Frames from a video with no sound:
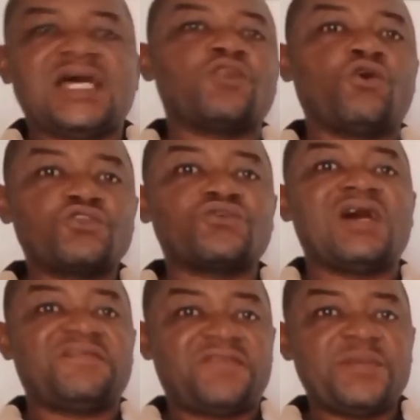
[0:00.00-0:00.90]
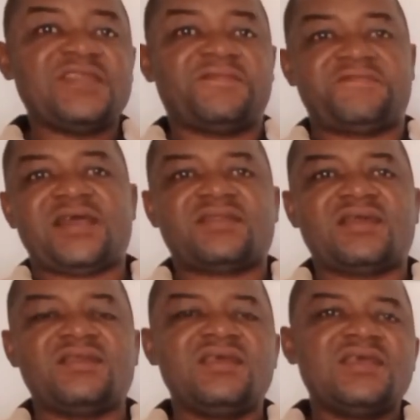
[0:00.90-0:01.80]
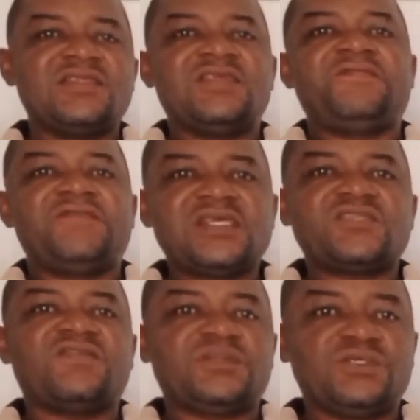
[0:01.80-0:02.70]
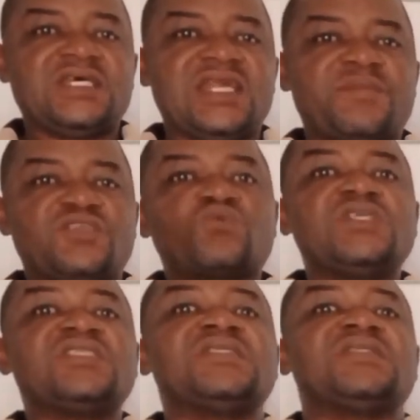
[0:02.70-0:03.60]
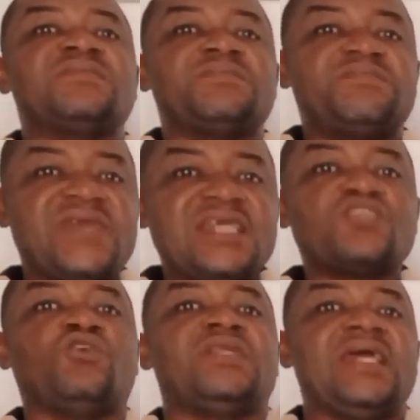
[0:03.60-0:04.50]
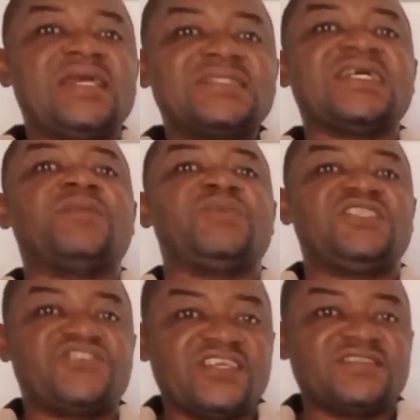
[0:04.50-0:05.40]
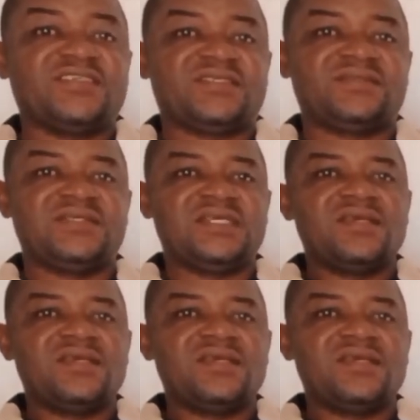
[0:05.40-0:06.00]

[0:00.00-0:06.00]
And also affirming the fact that the first law of thermodynamics, which is based on enthalpy changes,